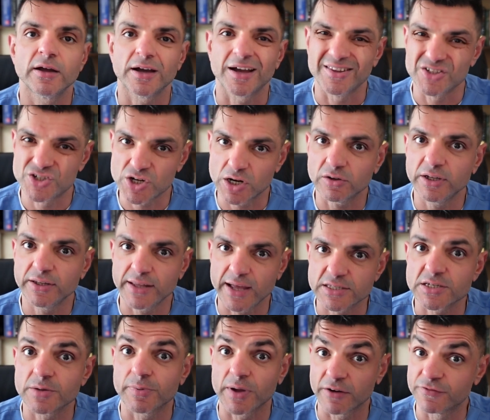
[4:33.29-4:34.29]
And generally
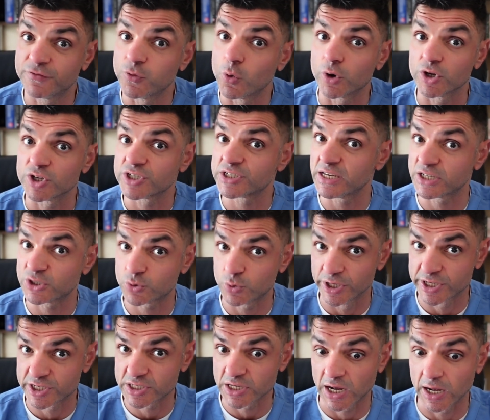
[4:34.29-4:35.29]
that's about 4 to 6
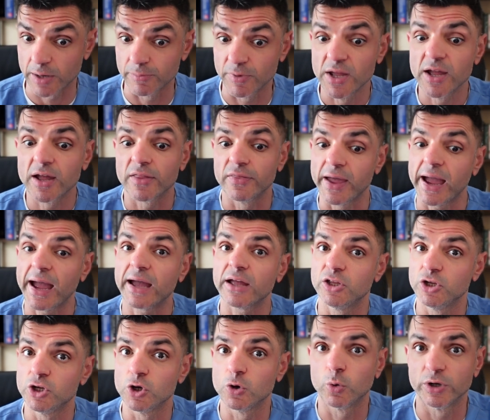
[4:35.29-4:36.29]
weeks time that
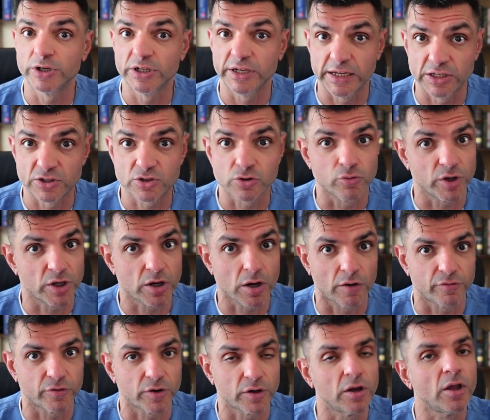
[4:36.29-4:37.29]
you would need to
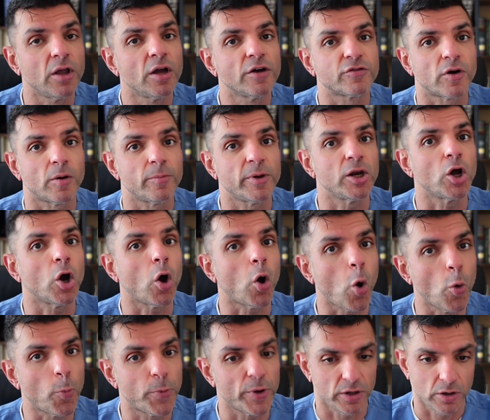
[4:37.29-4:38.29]
recover from an
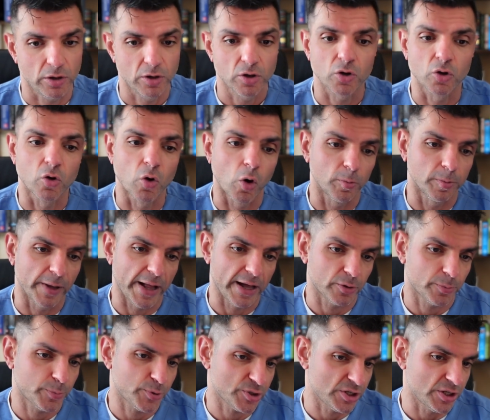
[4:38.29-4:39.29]
open
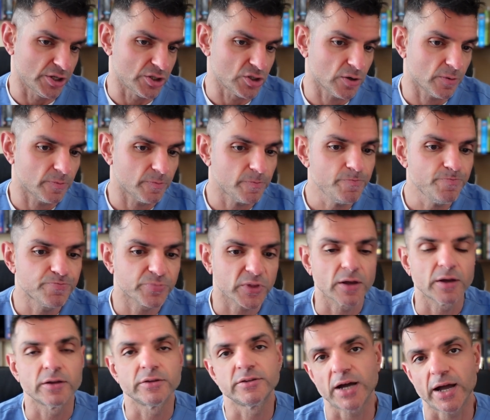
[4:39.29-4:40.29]
gallbladder procedure.
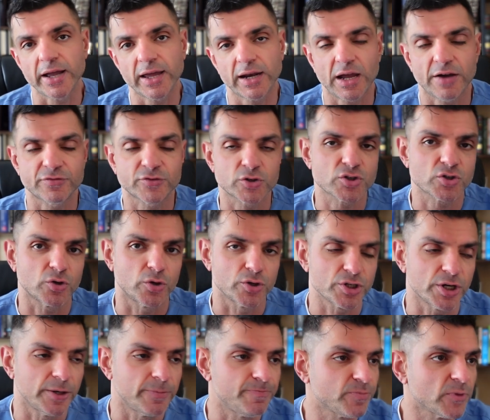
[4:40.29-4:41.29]
Diet after
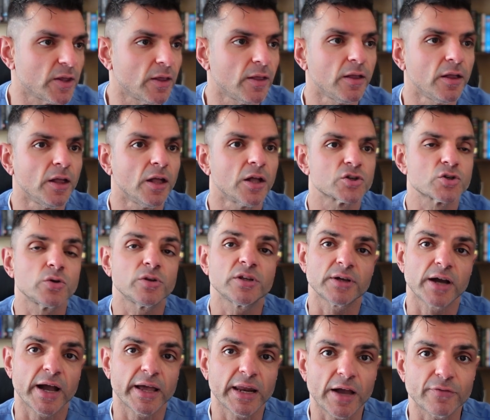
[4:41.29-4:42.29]
surgery. So the
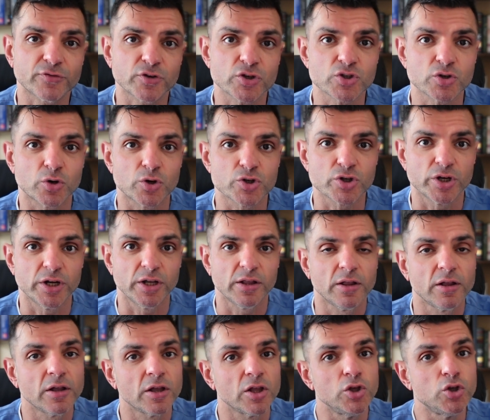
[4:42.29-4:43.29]
diet after surgery,
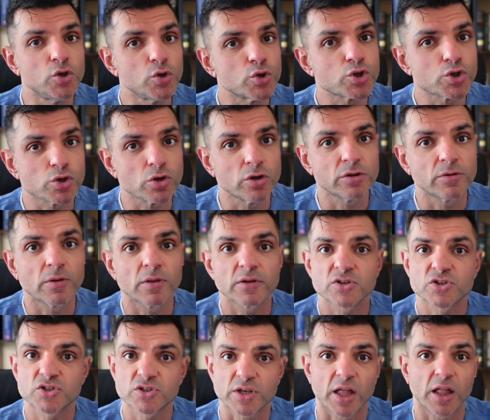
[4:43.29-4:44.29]
you should
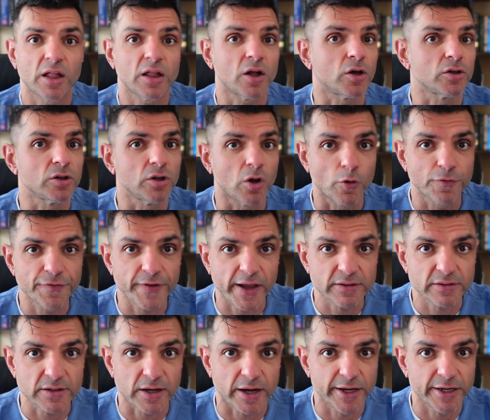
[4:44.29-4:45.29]
stay on
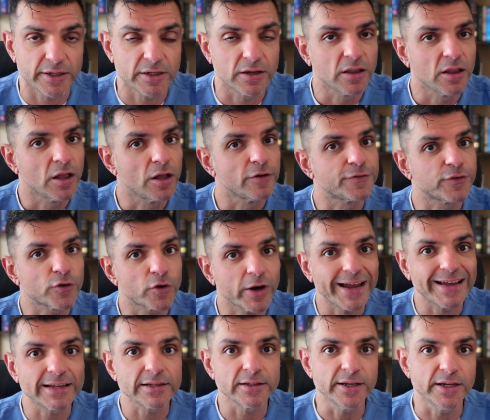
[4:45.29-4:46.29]
low-fat diet for
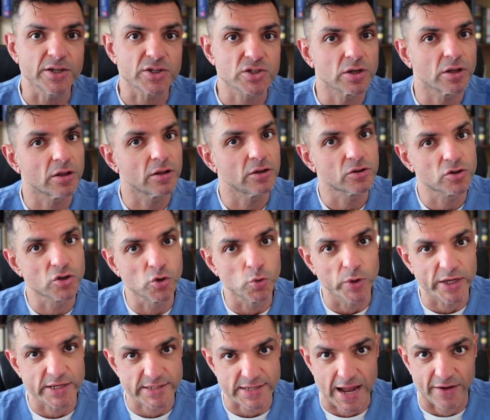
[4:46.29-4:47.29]
at least 2
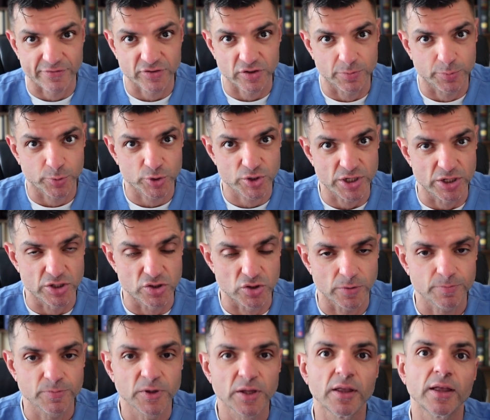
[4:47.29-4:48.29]
weeks after the
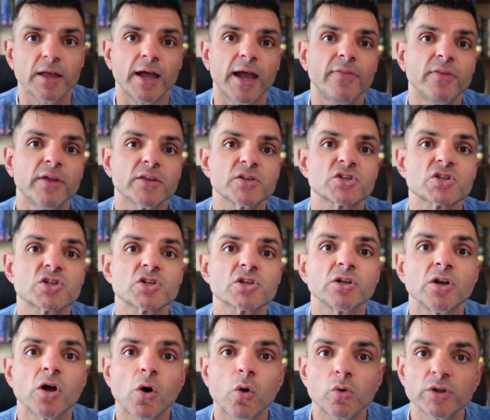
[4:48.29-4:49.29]
procedure, and then
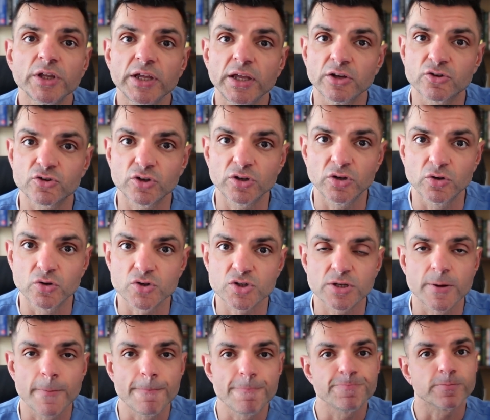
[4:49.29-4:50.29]
slowly introduce
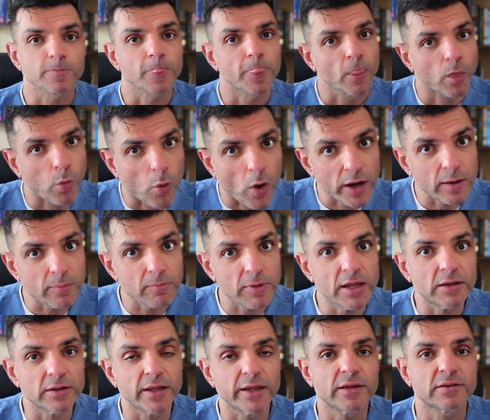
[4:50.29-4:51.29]
one
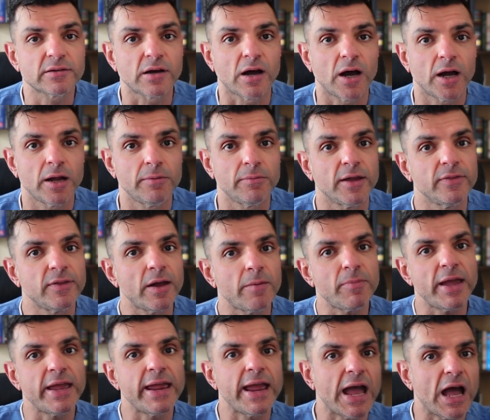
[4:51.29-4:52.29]
meal at a time that
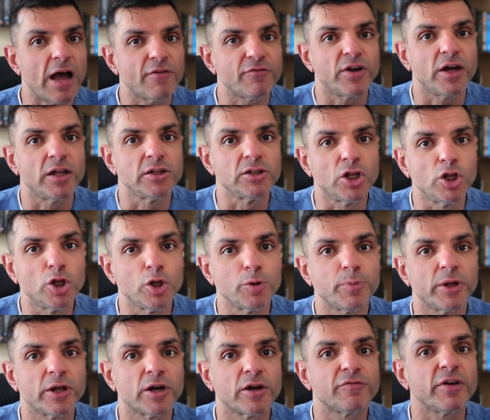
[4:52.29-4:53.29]
may have a little
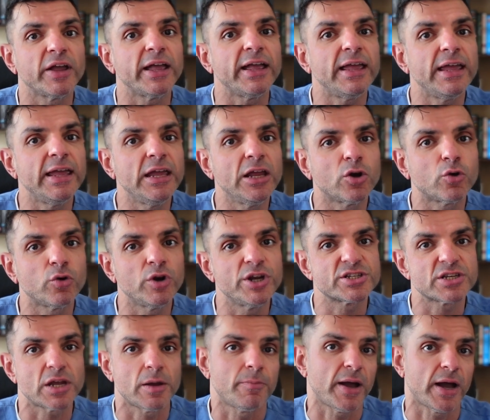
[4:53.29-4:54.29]
bit of
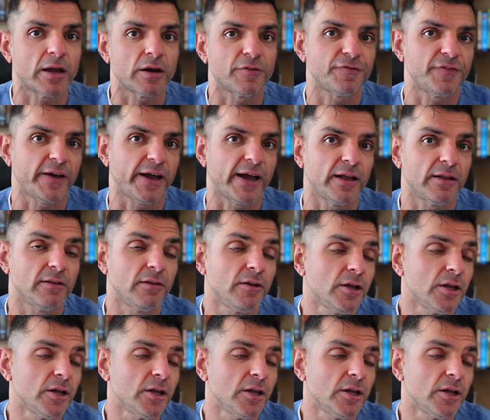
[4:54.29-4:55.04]
increased amount of fat.